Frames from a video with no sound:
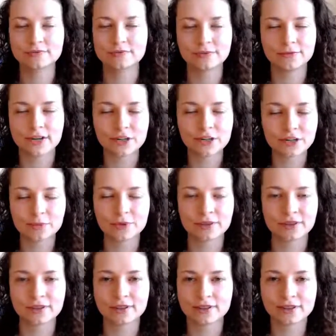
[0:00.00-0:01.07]

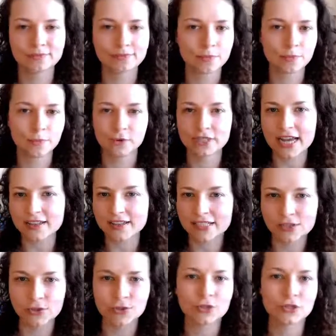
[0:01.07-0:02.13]
variable
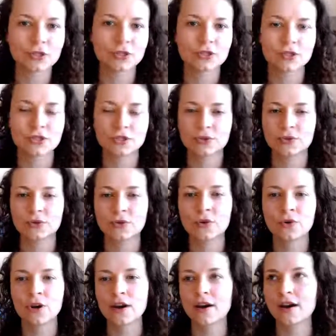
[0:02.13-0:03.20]
modalities you can turn to,
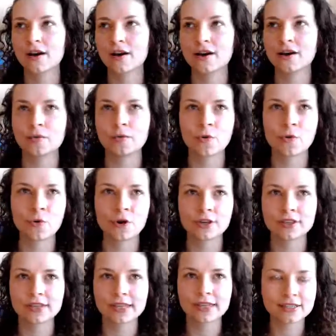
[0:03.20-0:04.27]
or
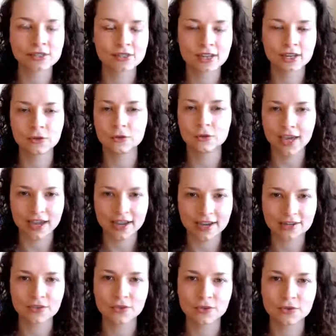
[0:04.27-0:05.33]
things that you
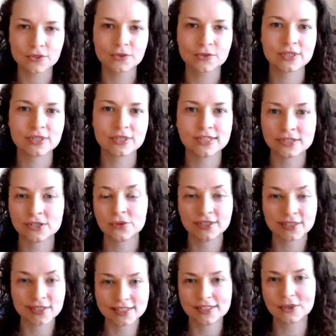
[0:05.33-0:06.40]
can use to assist, or
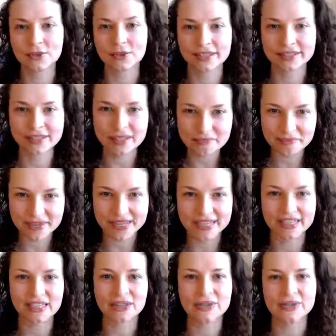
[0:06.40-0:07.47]
things that you can eliminate,
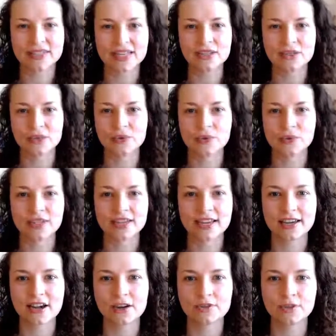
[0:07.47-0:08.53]
like you said, to
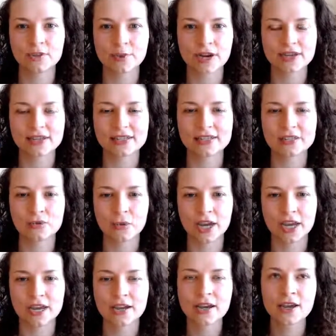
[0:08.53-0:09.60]
get out of the body's
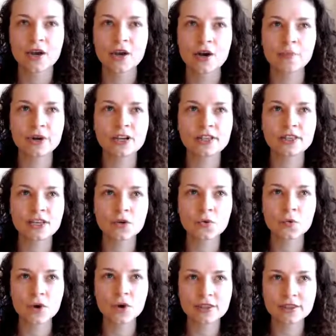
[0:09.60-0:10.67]
way. But I think
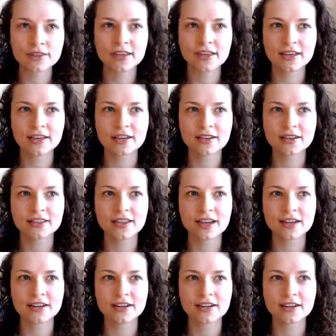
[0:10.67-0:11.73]
one thing
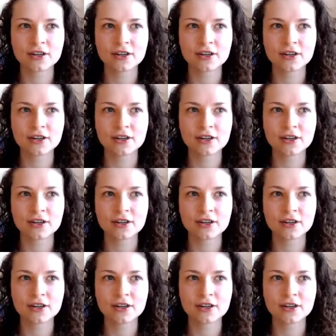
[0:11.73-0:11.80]
that